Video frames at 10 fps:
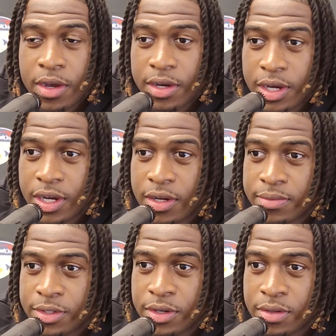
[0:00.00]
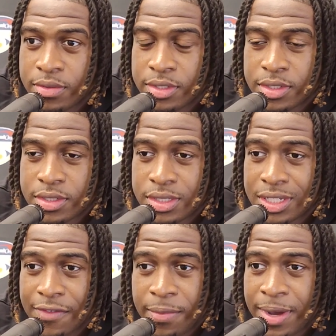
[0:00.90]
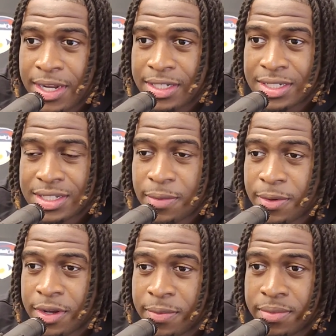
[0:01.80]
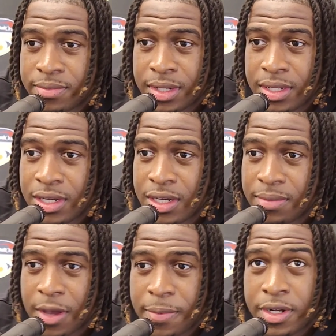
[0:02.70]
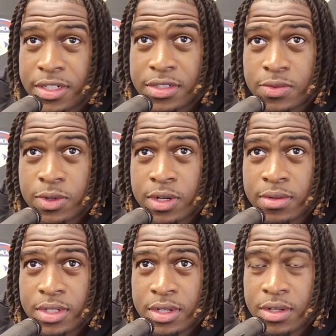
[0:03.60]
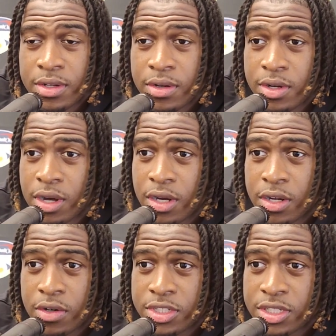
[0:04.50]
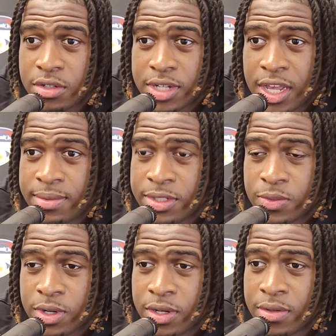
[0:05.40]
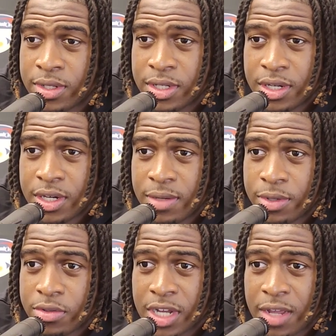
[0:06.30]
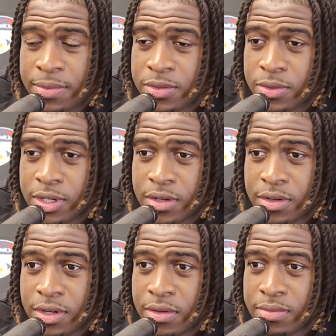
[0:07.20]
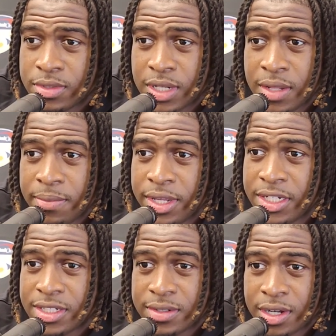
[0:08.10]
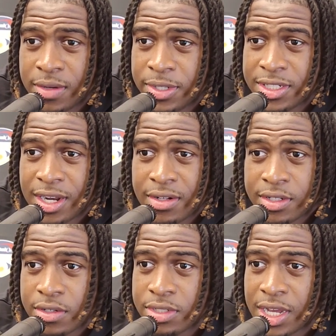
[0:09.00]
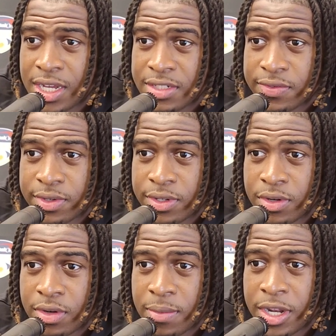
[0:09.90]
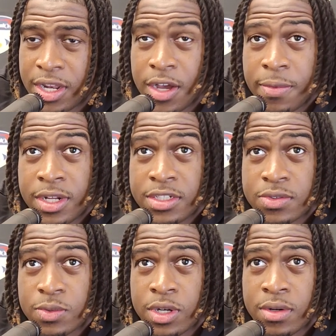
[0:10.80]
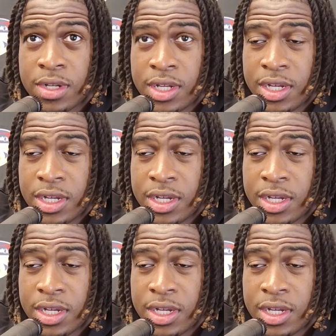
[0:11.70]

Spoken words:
Yeah. Just everybody just stepping up, helping us as well. Mm-hmm. All the coaches, Coach Abe as well, Coach Hype as well, Mitch, big shout out to those guys for coming in and helping us as well.